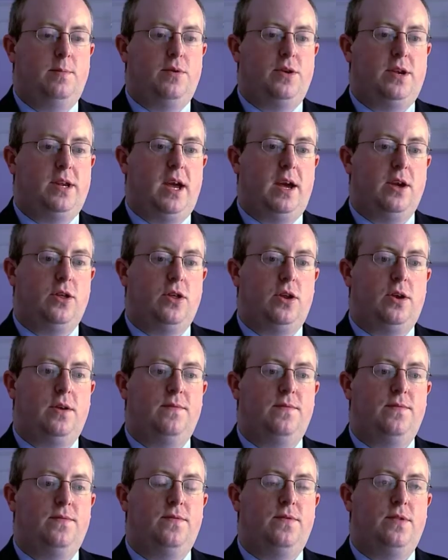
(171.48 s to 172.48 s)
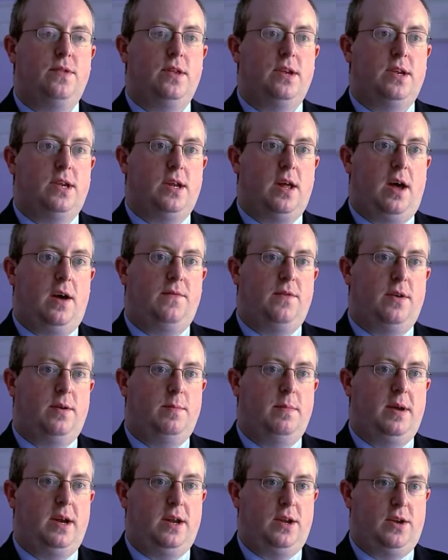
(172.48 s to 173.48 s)
protection of staff
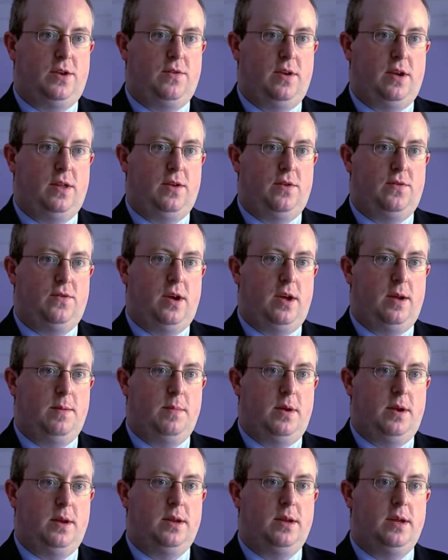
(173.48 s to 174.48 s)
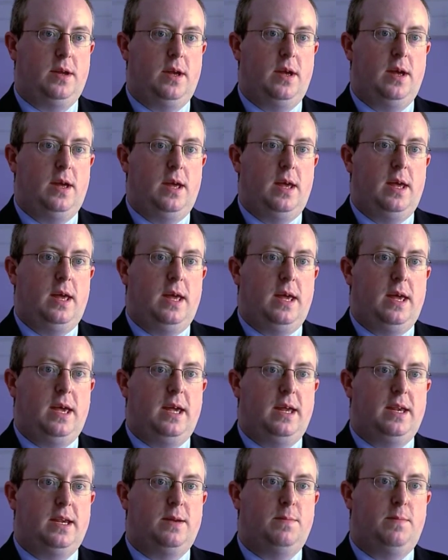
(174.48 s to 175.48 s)
administering the treatment
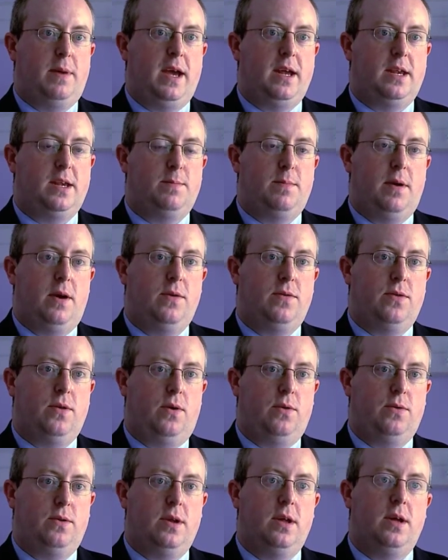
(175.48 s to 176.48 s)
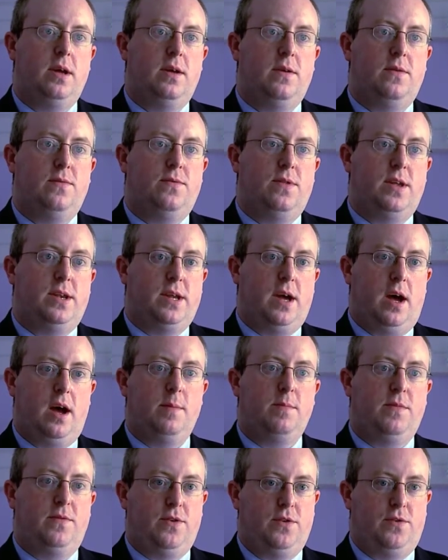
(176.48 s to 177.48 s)
is based both on the
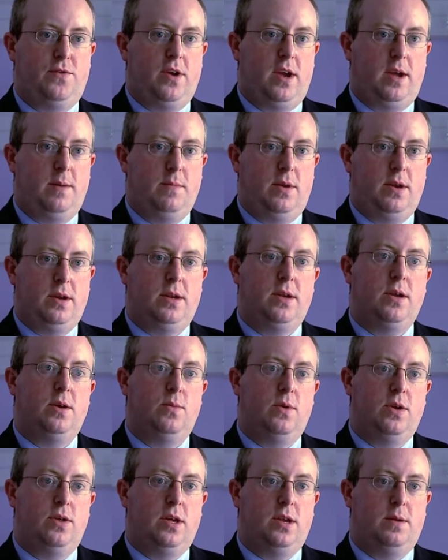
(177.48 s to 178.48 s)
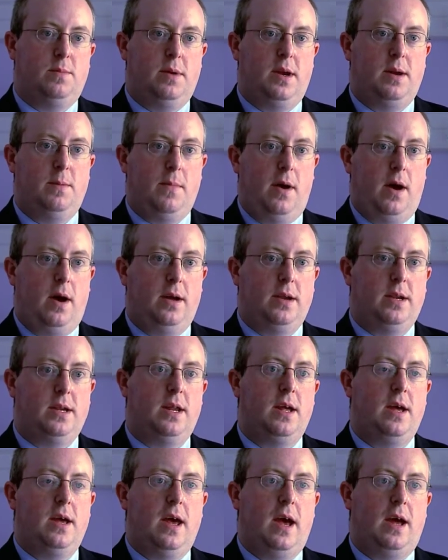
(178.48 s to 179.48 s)
time of the treatment, which is minimised,
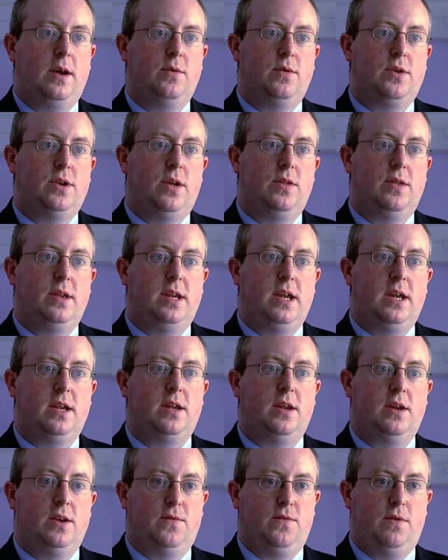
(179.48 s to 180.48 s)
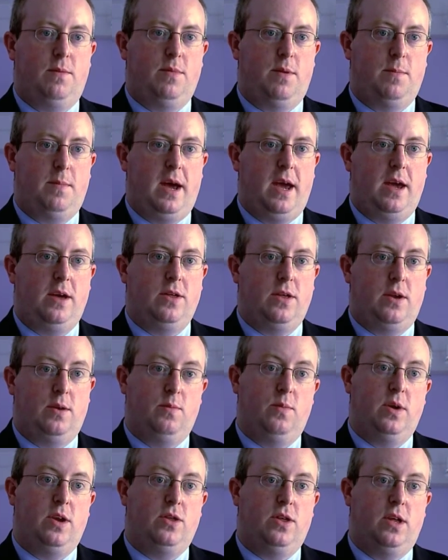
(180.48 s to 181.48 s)
and also the distance from the
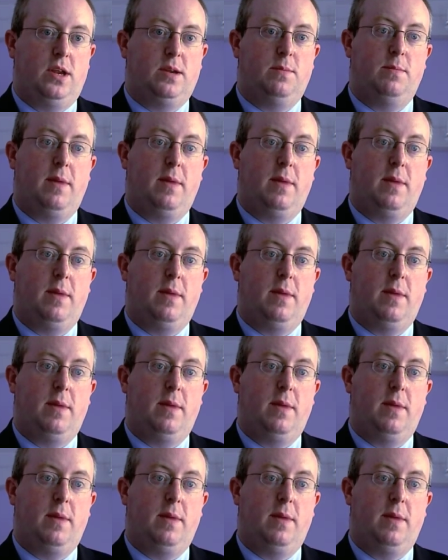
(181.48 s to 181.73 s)
patient, which is